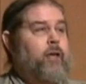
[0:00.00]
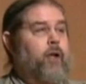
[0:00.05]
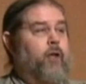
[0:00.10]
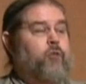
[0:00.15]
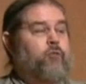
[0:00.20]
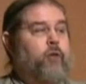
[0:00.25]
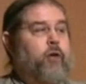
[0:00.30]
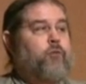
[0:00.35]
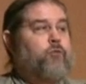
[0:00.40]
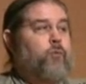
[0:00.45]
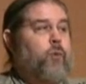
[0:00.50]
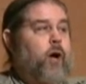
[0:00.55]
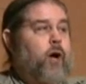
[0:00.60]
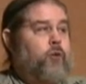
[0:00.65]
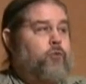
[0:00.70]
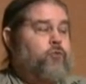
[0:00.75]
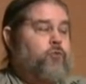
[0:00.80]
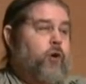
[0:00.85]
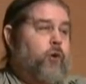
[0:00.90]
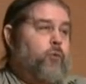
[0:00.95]
Now, the reason why I
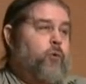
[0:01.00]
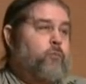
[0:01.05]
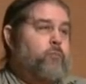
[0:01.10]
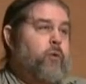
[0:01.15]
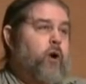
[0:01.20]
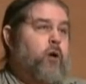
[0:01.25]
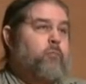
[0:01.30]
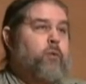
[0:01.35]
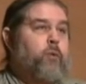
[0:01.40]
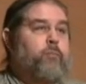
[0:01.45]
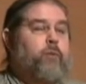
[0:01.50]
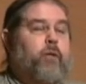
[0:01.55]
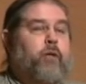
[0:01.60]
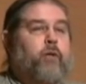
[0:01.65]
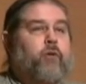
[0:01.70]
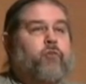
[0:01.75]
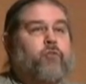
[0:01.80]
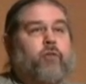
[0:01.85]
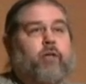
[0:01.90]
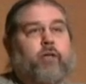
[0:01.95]
start with Barbara
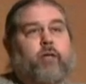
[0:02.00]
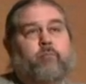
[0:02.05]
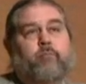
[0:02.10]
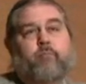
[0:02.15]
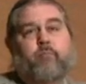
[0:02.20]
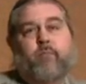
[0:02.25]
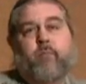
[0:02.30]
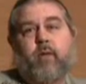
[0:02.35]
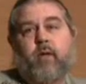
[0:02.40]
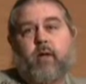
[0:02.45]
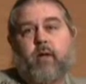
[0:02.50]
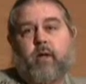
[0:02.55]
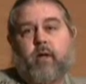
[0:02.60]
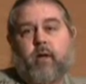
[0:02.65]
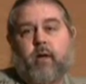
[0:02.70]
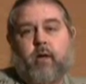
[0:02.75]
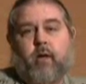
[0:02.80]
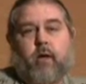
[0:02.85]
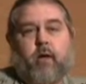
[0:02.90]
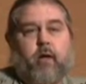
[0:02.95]
Billingsley
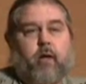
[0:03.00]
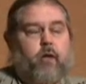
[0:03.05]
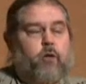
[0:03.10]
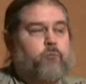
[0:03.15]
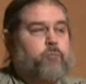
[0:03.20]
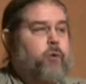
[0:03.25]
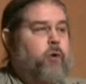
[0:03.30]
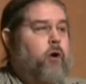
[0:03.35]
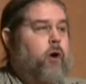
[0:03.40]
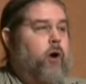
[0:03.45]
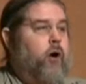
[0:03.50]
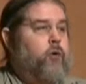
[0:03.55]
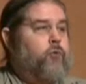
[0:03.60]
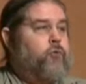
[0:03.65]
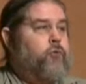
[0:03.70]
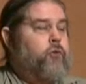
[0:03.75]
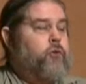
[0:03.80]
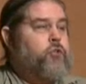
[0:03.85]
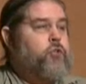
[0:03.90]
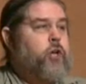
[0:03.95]
is
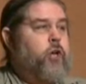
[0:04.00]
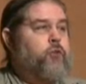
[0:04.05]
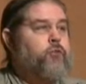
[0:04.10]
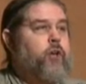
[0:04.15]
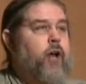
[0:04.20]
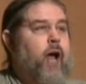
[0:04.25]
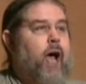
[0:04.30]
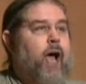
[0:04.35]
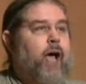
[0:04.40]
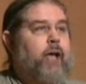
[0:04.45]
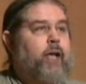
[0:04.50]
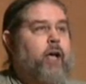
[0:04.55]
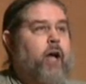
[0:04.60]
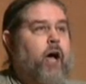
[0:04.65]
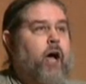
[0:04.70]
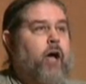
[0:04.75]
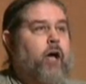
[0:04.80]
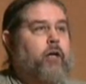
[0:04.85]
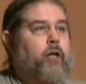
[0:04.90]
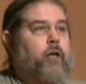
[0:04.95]
because she is an
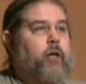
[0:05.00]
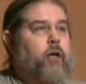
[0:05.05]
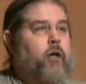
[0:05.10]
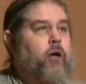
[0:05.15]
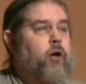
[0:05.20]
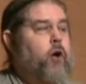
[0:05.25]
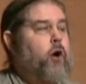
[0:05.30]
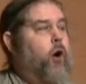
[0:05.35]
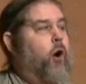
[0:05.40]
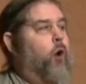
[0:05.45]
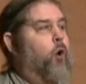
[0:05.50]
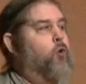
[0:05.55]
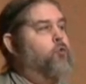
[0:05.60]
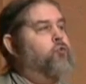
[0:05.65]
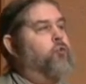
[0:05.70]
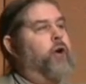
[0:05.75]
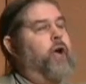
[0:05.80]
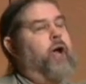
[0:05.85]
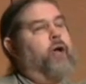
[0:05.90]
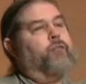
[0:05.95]
icon
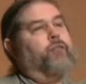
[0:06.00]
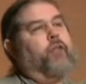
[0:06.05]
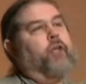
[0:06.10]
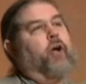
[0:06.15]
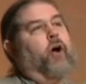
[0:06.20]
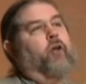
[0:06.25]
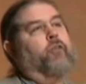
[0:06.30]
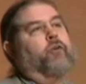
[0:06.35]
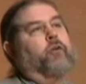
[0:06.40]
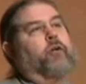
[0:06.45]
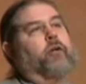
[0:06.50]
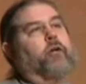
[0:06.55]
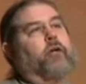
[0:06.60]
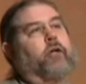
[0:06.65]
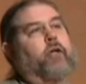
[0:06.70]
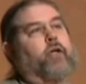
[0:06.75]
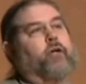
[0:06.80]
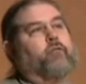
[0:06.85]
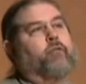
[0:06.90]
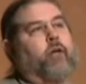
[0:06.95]
over at the other
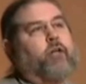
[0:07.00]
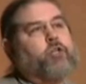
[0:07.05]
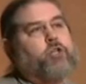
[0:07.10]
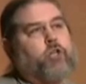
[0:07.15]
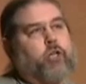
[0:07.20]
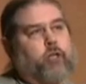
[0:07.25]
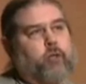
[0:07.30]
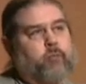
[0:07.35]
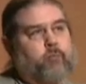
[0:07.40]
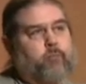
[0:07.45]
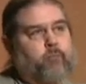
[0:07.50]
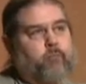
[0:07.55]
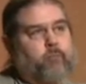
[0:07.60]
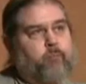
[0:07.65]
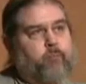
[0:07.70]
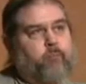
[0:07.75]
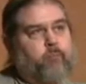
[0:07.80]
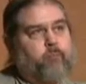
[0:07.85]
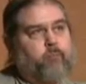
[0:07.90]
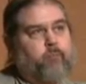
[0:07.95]
convention,
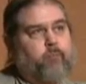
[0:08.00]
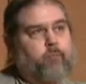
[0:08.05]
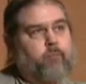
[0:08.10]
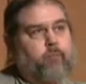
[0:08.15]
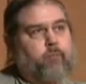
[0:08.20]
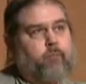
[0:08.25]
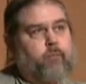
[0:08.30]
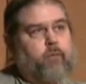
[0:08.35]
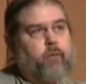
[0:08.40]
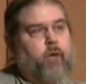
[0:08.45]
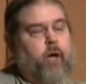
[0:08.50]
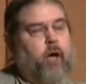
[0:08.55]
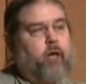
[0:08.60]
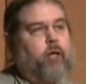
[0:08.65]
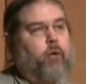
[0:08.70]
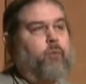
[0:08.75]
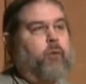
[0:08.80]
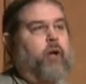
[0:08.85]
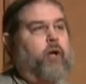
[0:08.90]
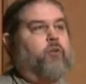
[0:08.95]

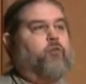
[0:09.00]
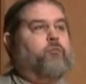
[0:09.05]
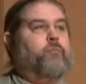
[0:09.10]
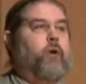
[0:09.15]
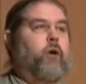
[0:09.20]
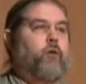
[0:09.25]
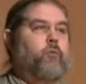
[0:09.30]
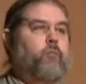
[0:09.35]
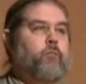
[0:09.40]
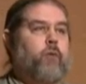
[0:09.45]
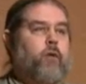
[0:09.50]
Hollywood Expo.